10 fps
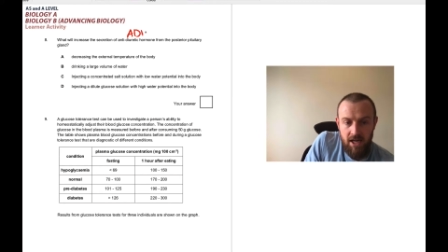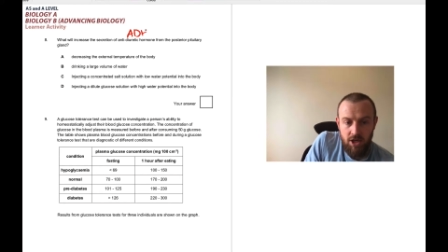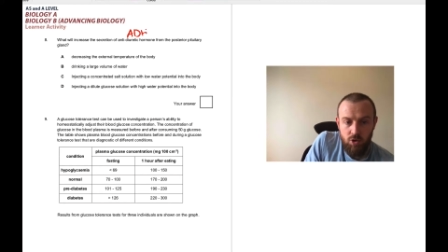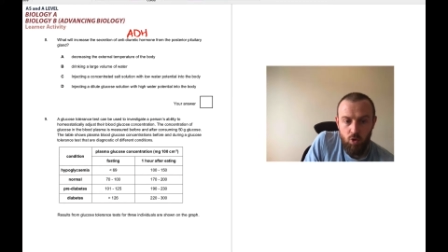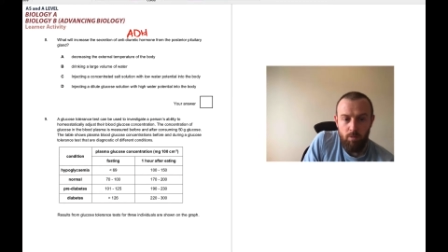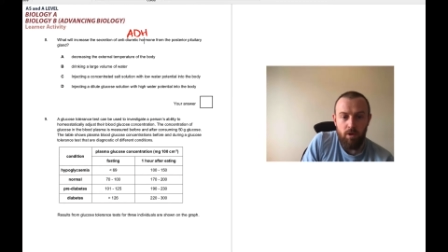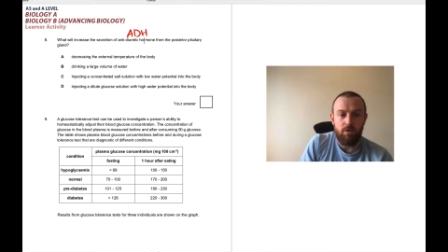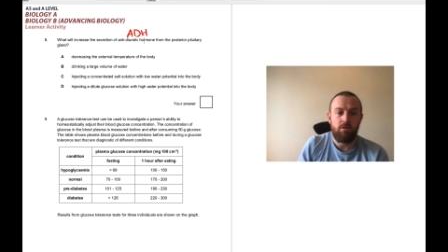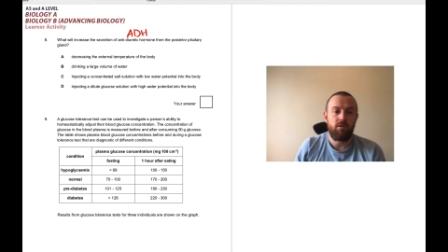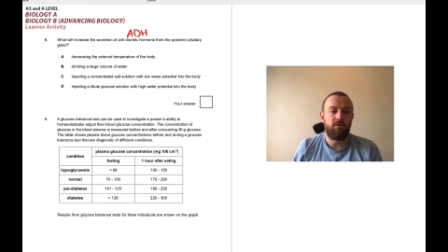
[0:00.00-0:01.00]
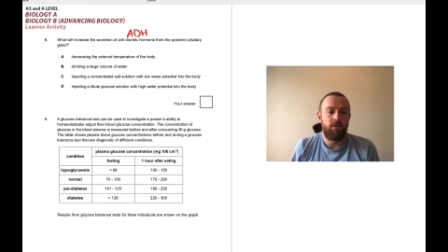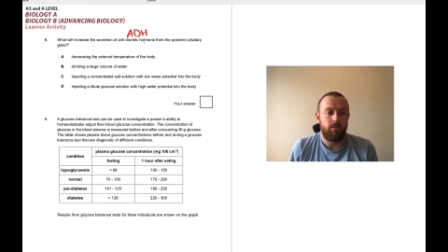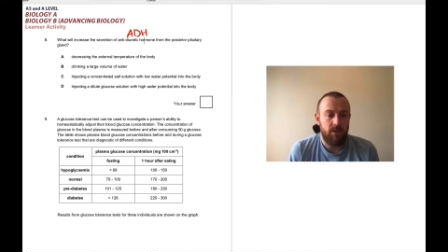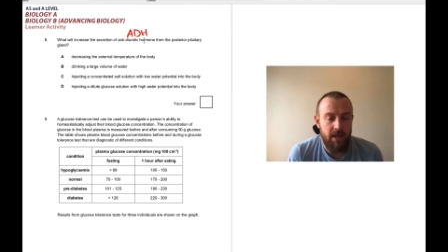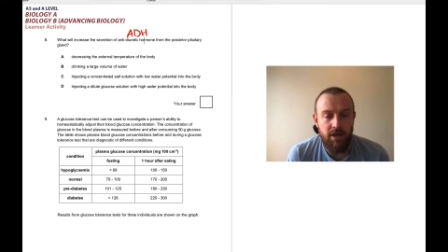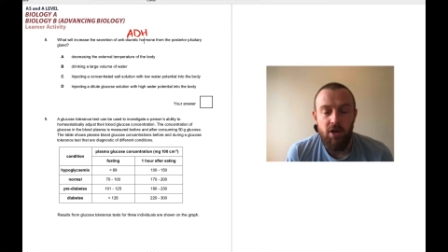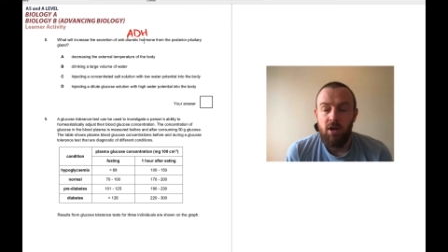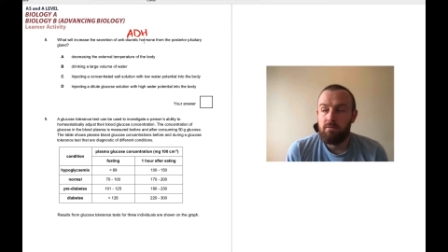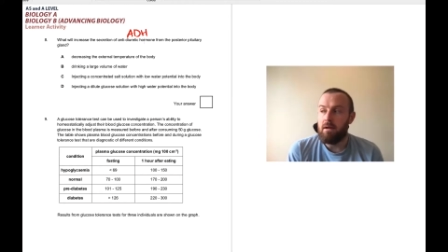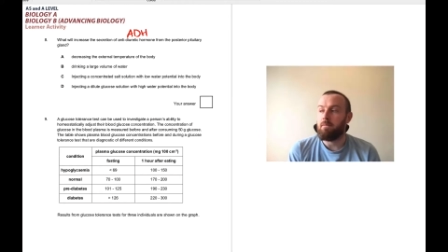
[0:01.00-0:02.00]
hormone from the gland.
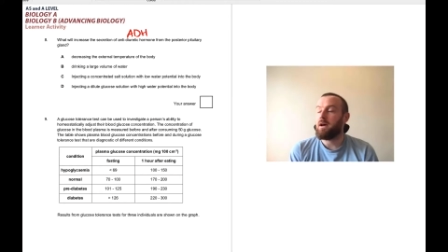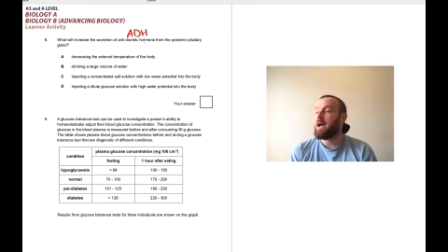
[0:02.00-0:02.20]
Remember,